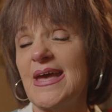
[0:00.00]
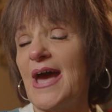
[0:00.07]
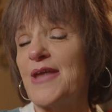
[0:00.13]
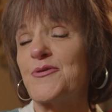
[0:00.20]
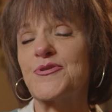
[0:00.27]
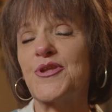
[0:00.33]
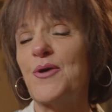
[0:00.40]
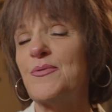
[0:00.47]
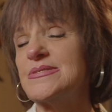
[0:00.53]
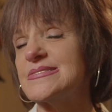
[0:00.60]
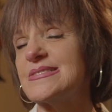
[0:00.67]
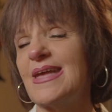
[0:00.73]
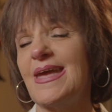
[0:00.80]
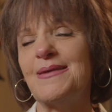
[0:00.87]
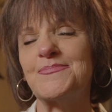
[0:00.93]
I don't know
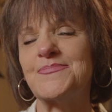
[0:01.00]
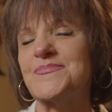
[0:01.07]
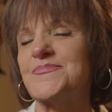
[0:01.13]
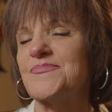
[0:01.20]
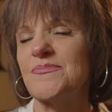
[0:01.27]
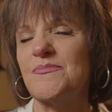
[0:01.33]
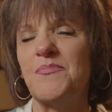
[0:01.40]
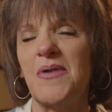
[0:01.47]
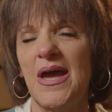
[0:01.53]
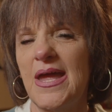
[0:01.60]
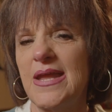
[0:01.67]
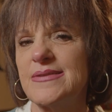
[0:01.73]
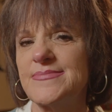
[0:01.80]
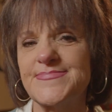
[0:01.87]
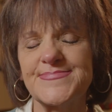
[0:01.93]
his name,
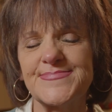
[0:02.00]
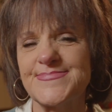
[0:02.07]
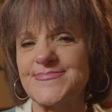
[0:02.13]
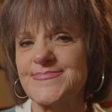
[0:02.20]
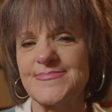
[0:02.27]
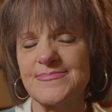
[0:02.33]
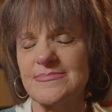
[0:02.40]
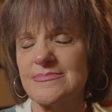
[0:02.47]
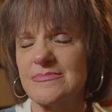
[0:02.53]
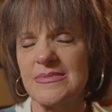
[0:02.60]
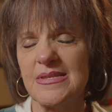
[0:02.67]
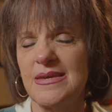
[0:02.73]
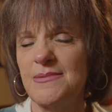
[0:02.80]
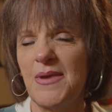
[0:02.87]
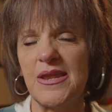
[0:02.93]
but
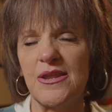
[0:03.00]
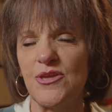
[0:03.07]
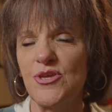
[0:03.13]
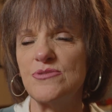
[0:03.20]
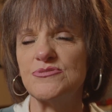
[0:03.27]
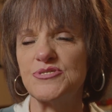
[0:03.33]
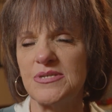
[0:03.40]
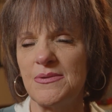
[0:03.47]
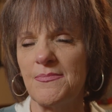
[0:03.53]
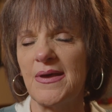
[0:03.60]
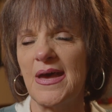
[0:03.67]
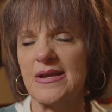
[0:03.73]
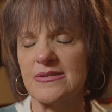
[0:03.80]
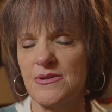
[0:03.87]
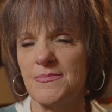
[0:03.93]
he made a huge
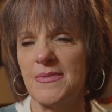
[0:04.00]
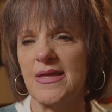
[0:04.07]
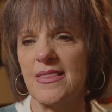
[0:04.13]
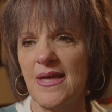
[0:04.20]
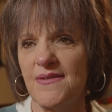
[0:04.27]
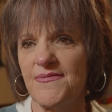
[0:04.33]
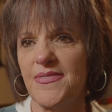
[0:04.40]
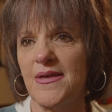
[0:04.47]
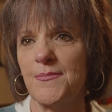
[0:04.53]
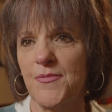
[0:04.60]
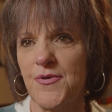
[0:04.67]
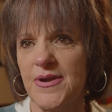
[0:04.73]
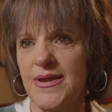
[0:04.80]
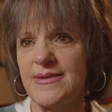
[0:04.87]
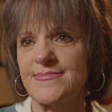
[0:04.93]
impact on my life that
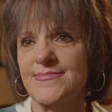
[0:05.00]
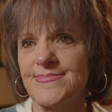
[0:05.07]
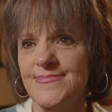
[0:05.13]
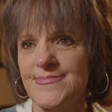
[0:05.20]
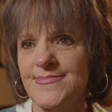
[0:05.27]
morning.